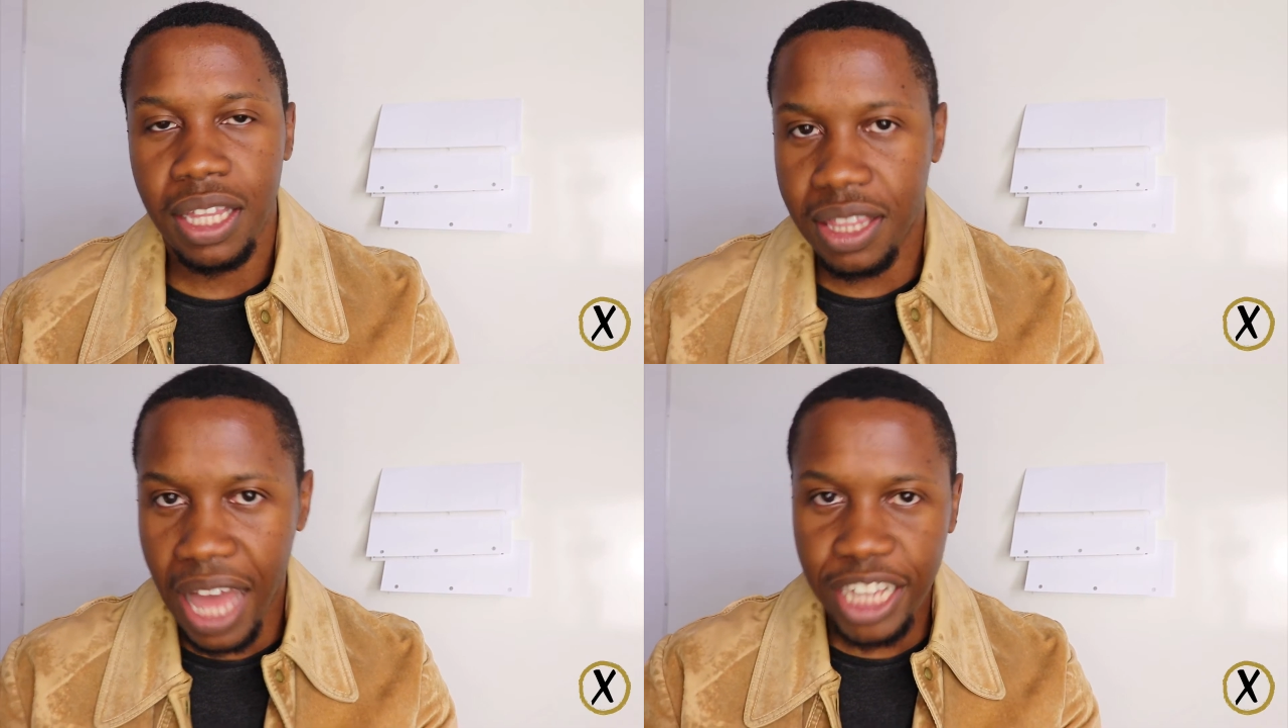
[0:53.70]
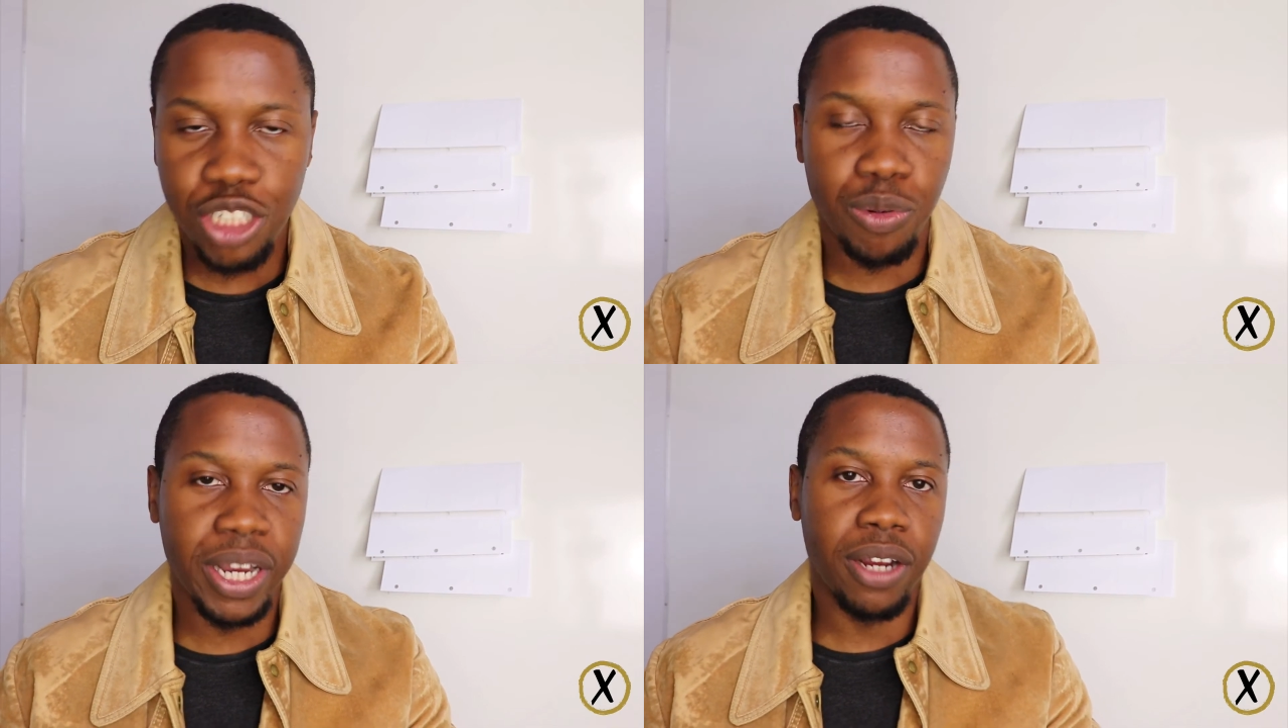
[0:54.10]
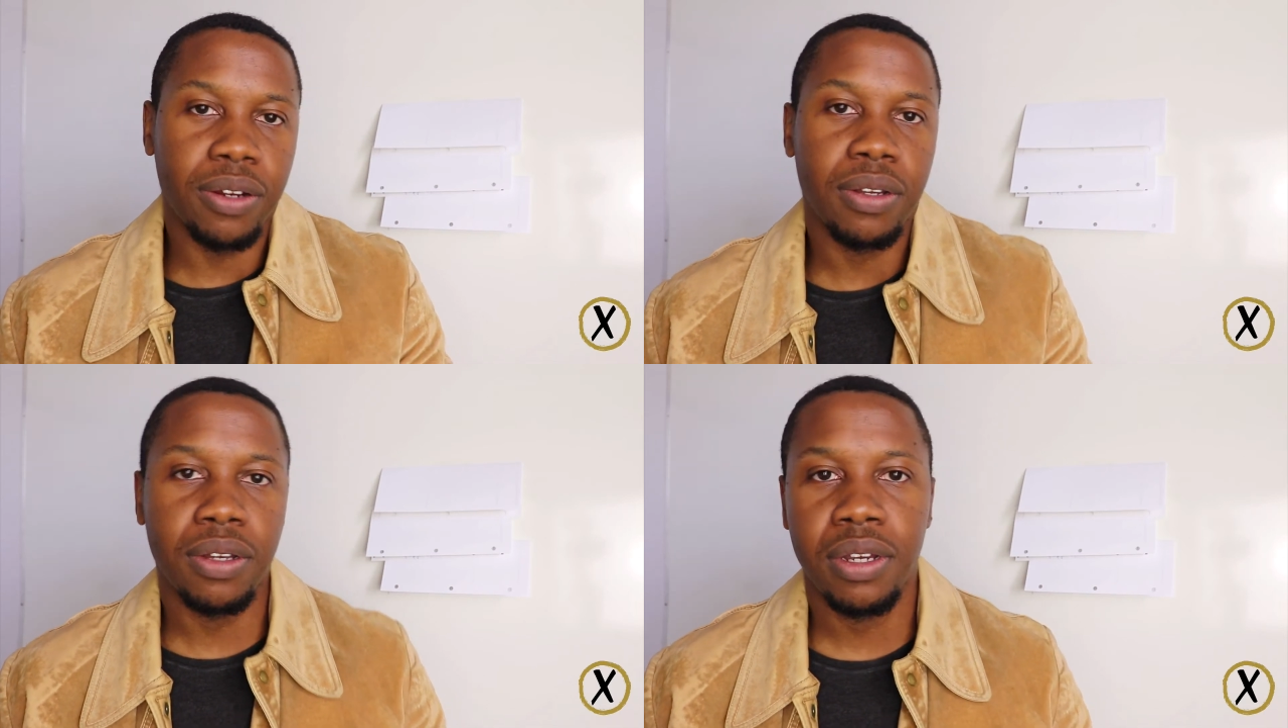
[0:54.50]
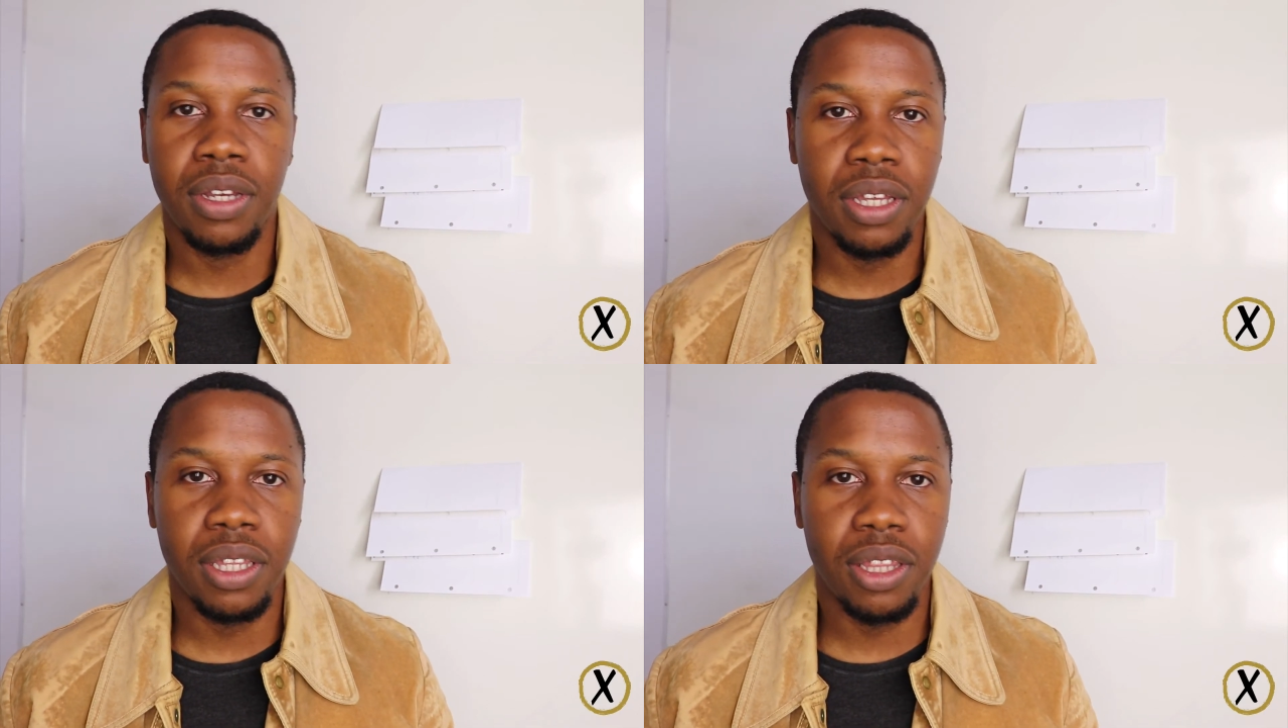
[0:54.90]
That triggered
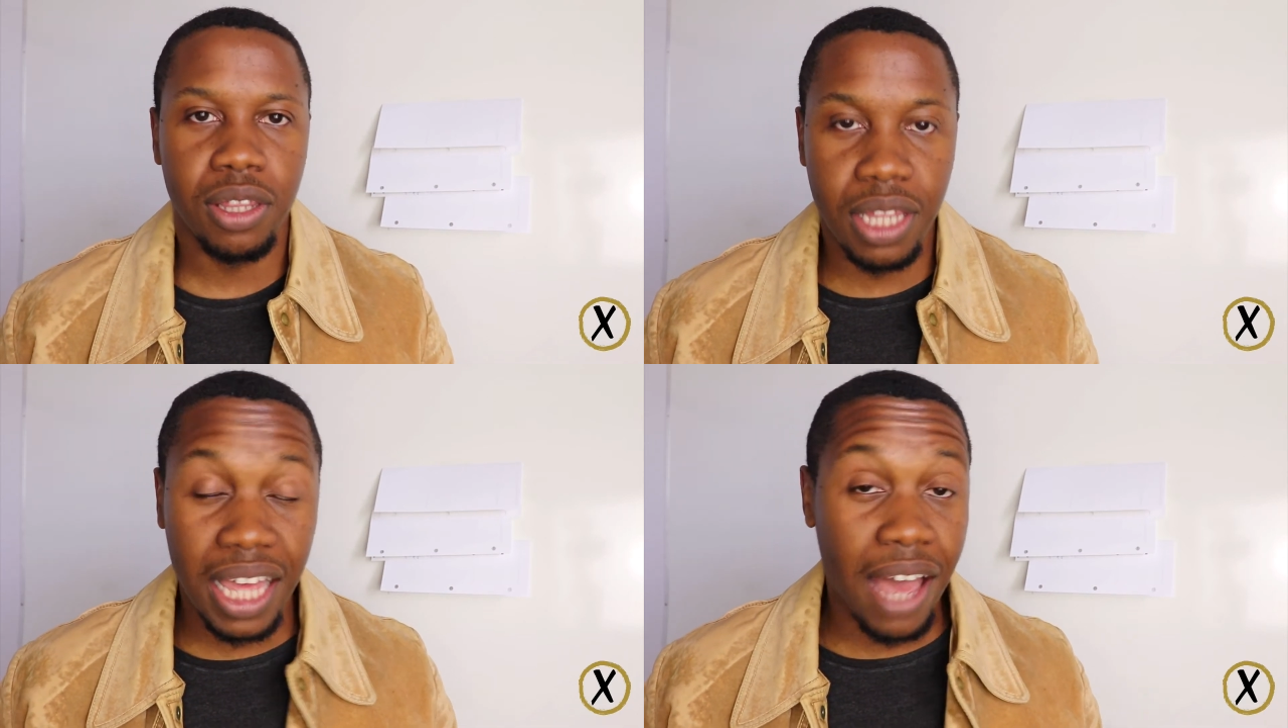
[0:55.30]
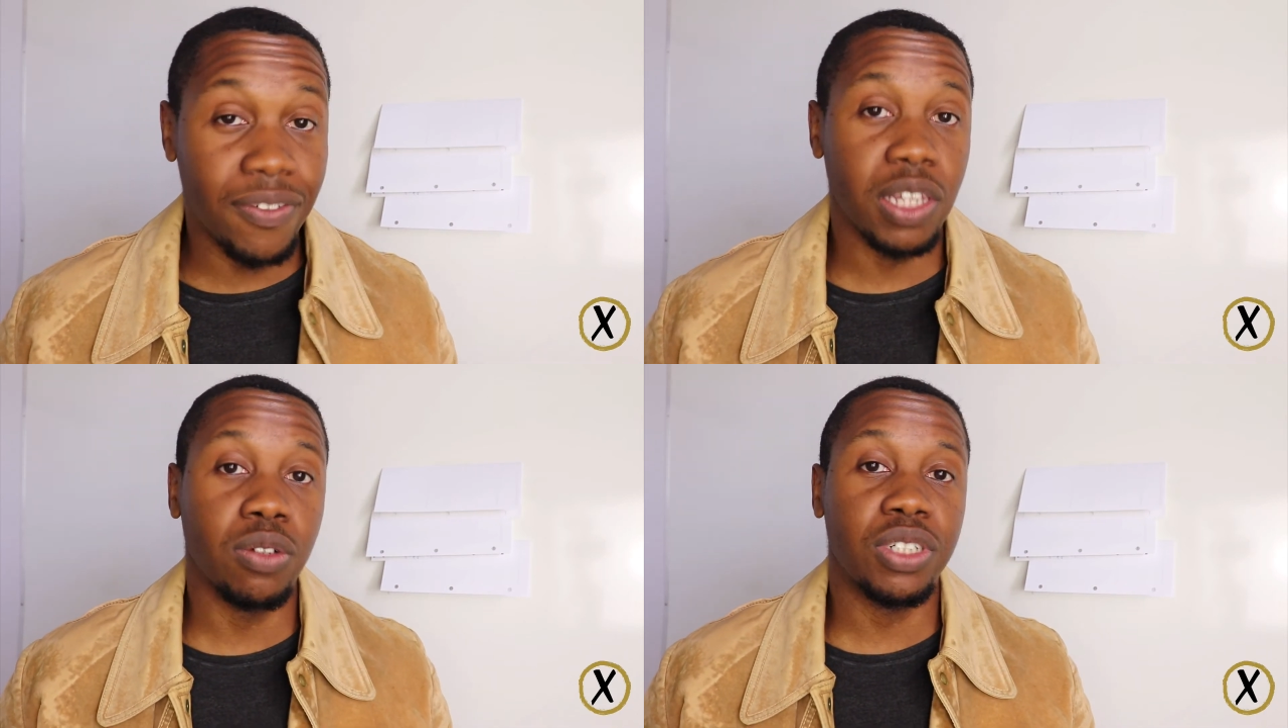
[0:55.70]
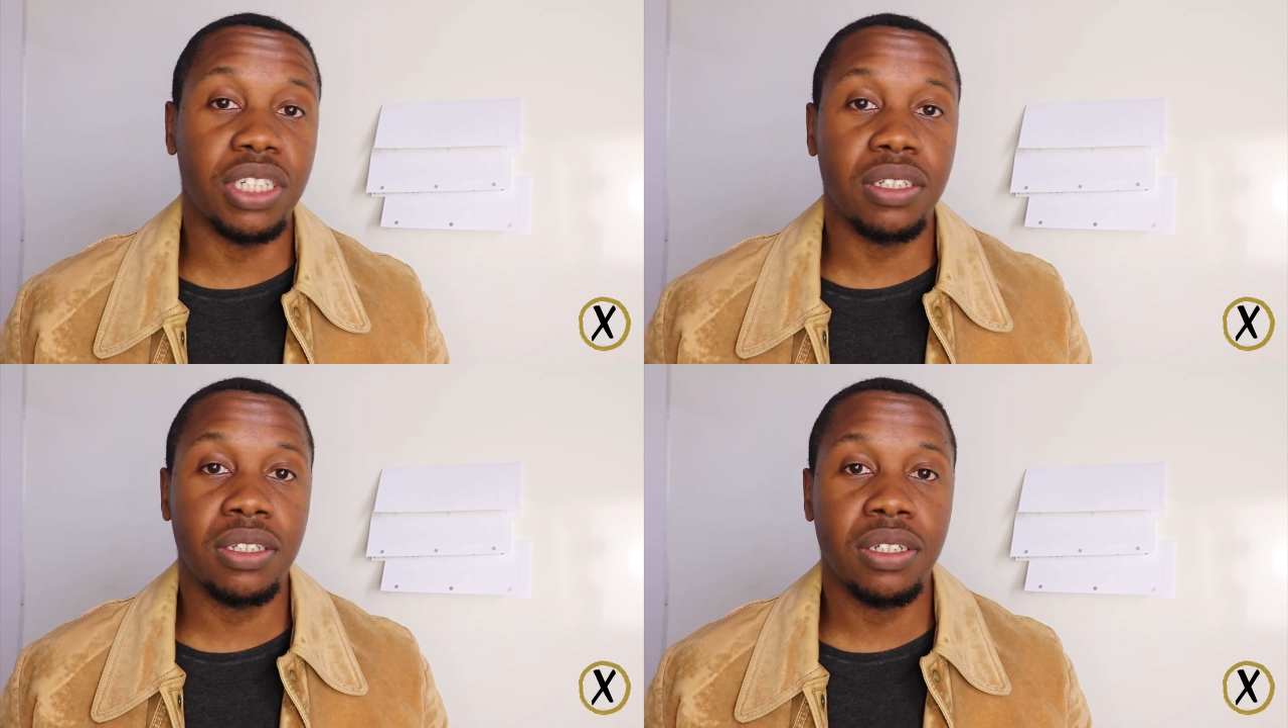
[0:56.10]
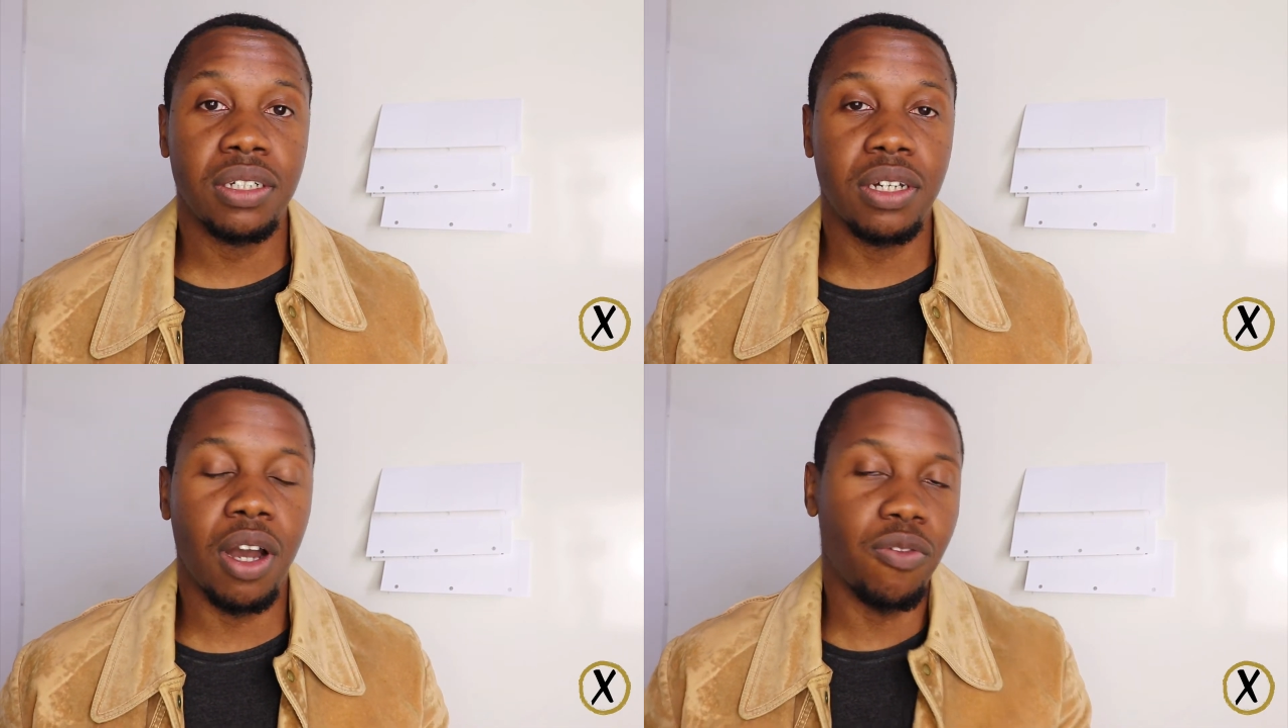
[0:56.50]
the evolution
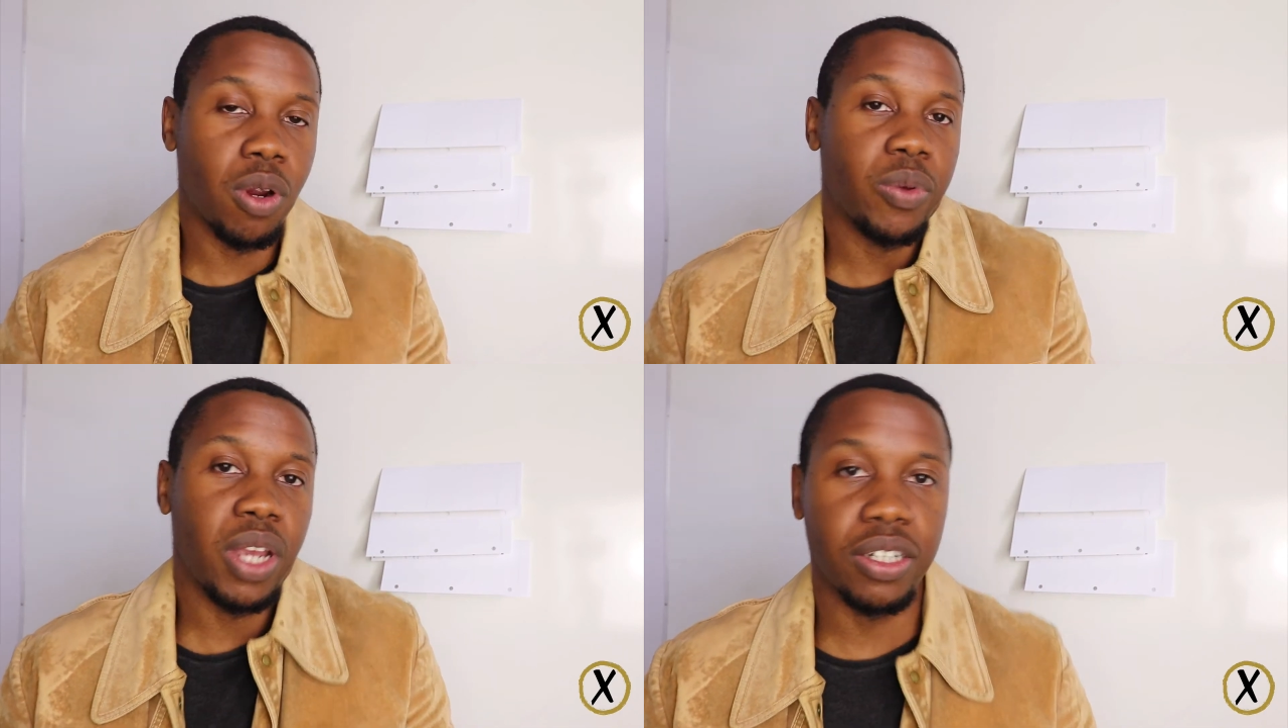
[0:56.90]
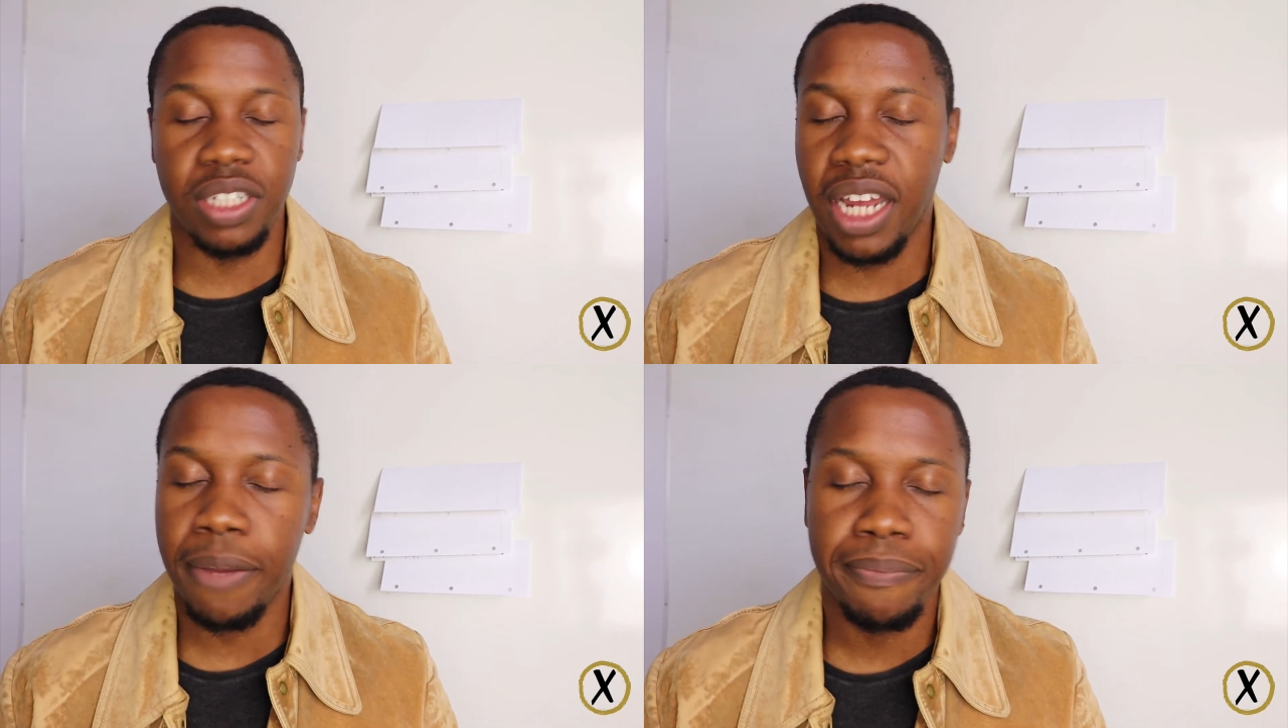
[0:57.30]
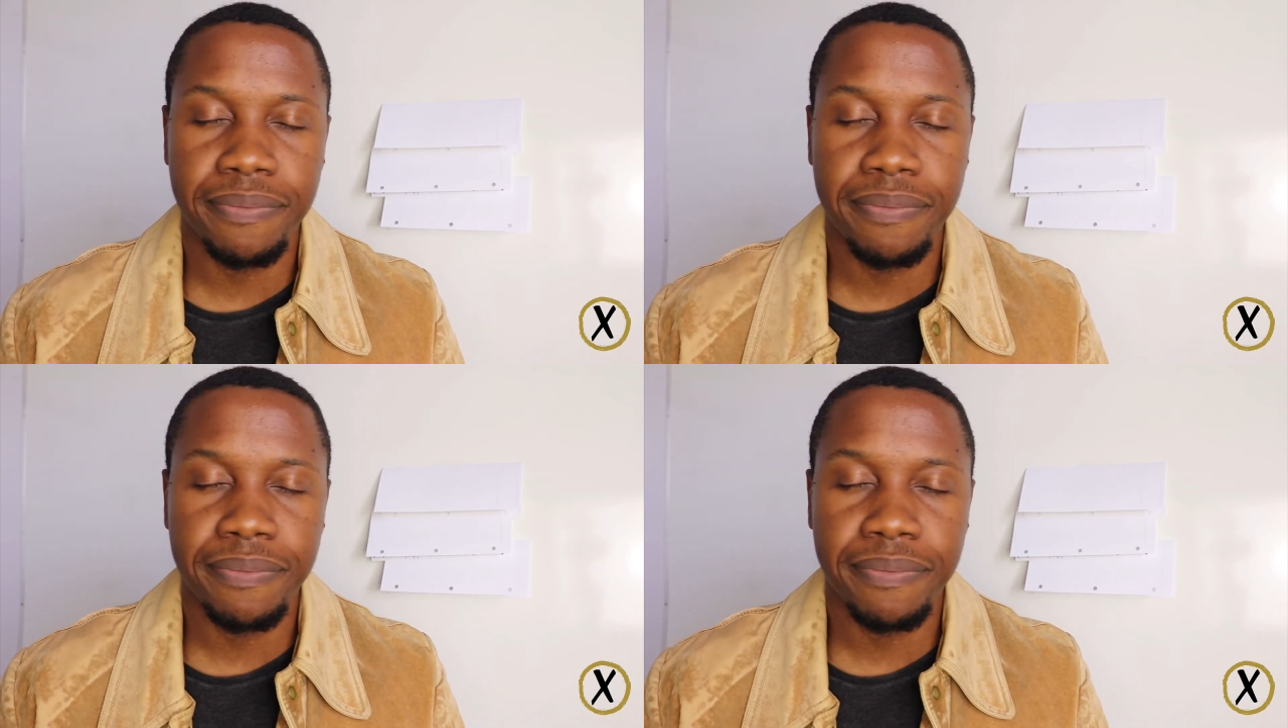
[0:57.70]
of where we are today.